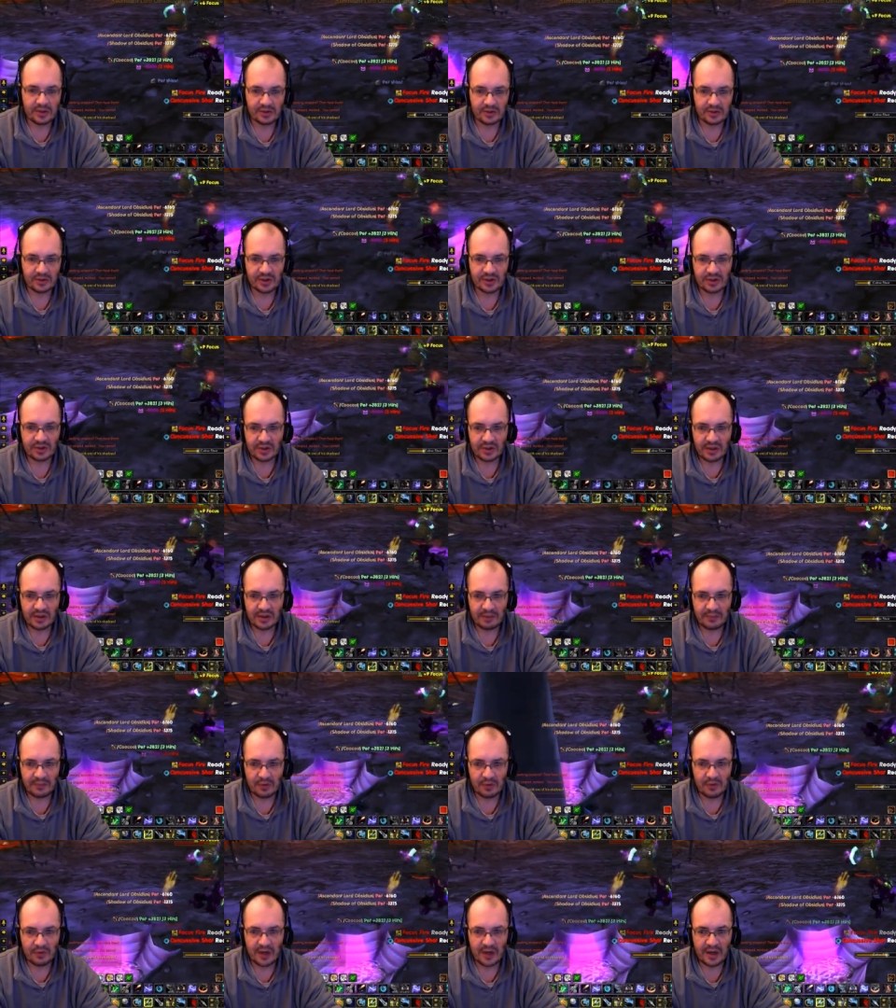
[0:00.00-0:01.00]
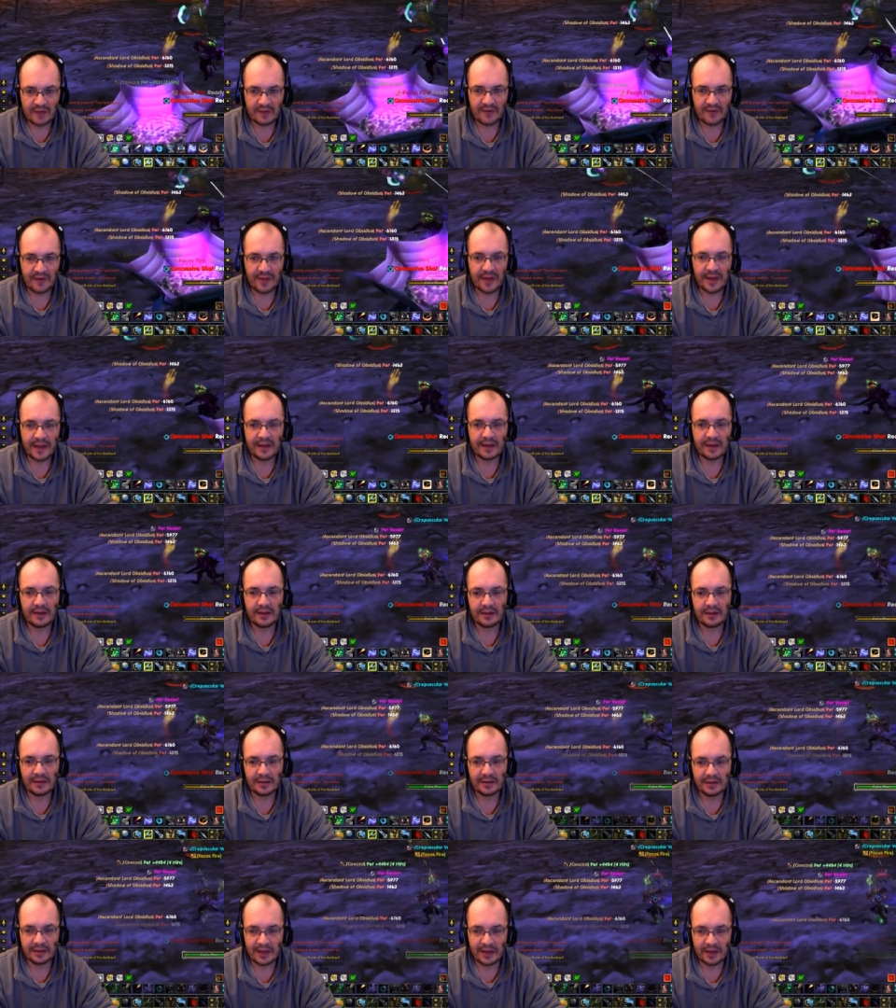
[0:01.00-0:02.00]
So just keep a lookout for that.
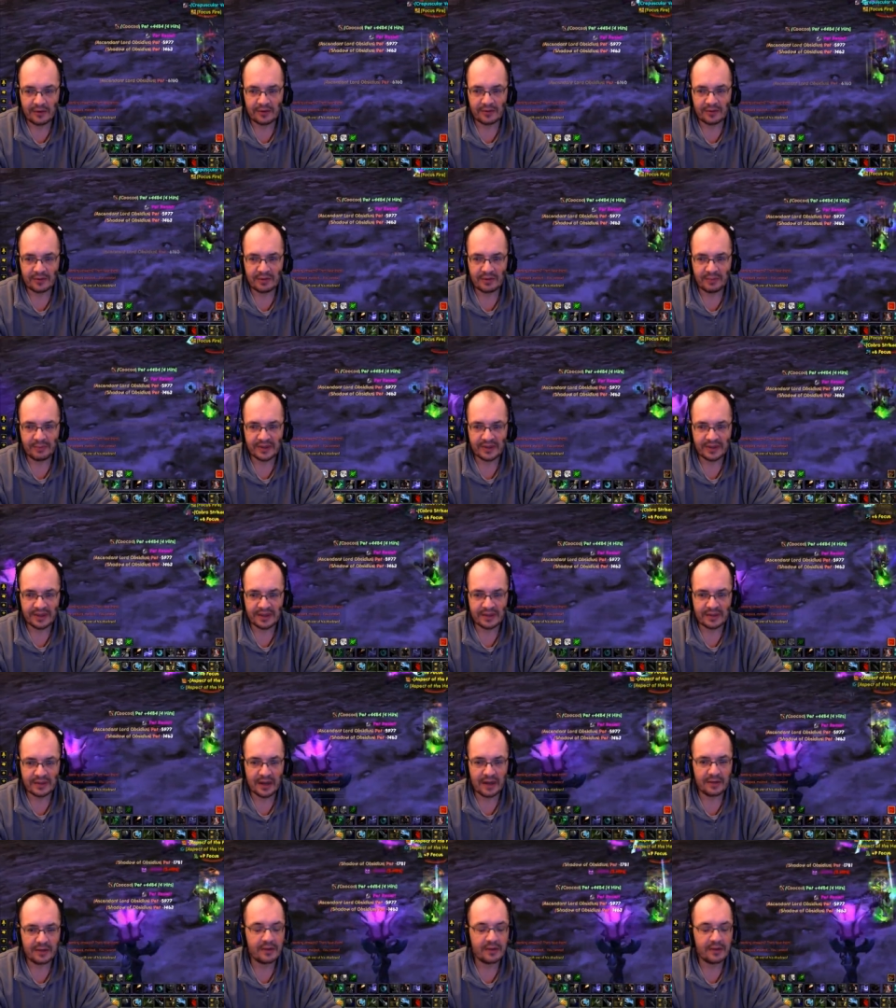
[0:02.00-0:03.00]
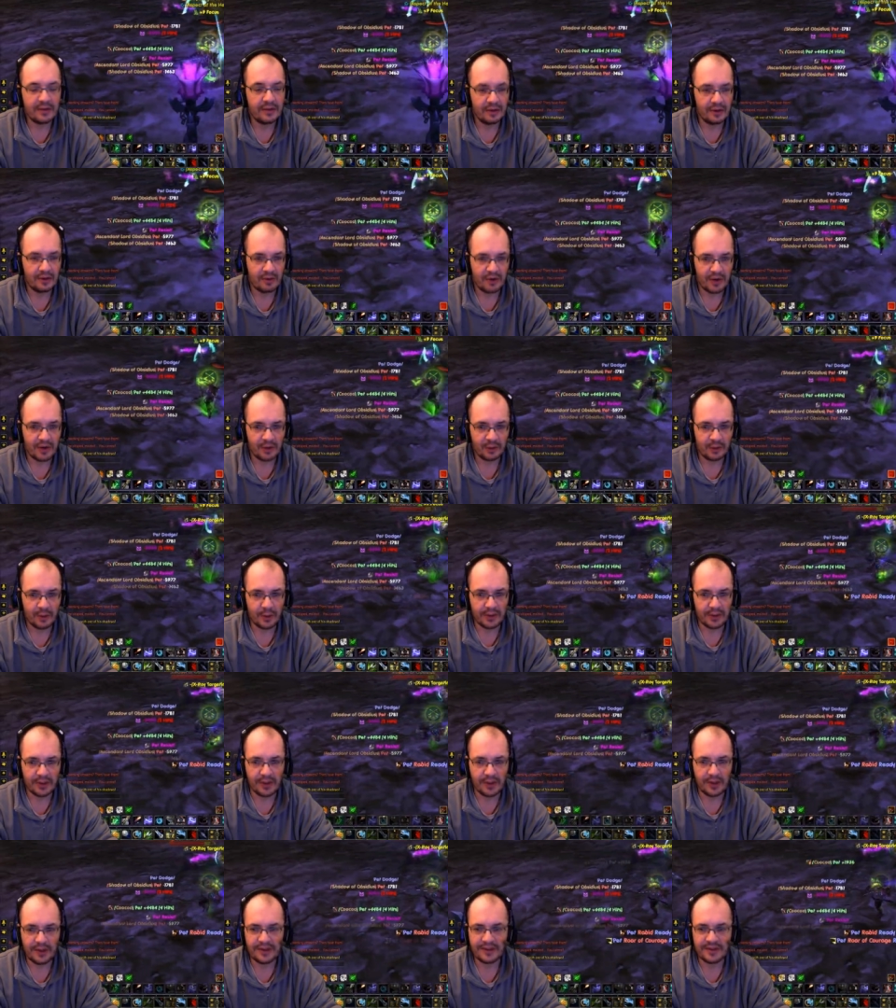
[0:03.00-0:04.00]
Carry on DPSing down the correct
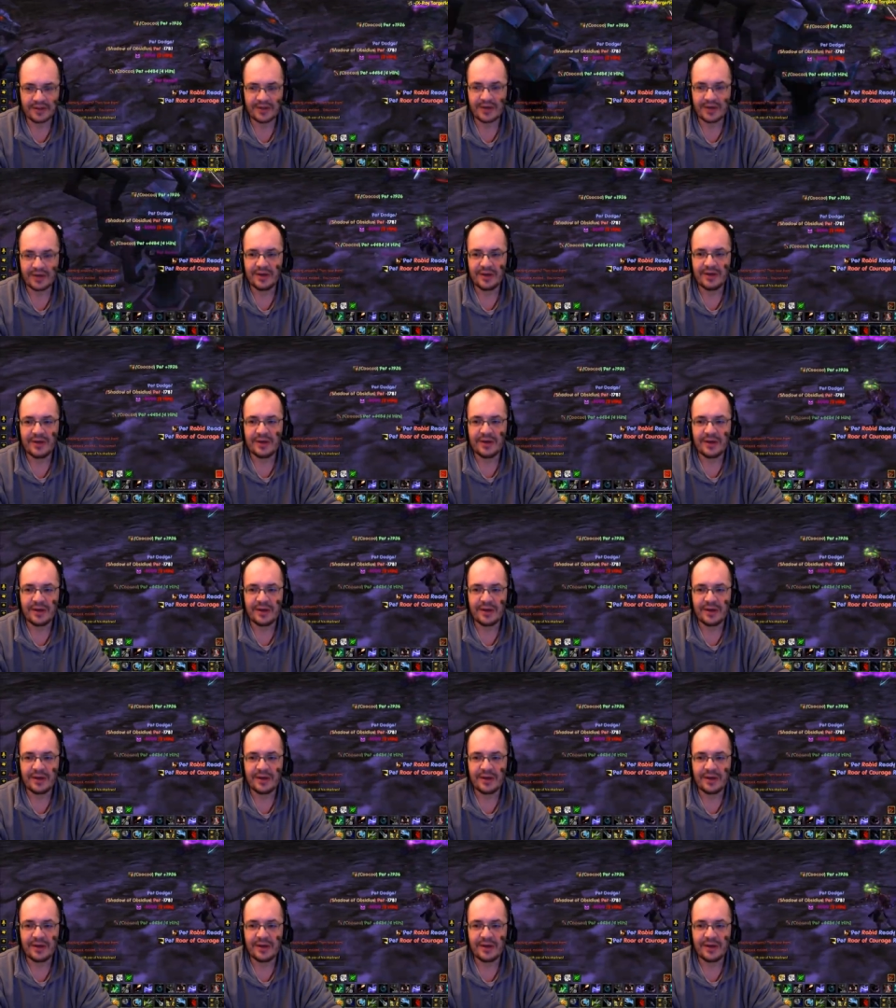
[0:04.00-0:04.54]
one, guys.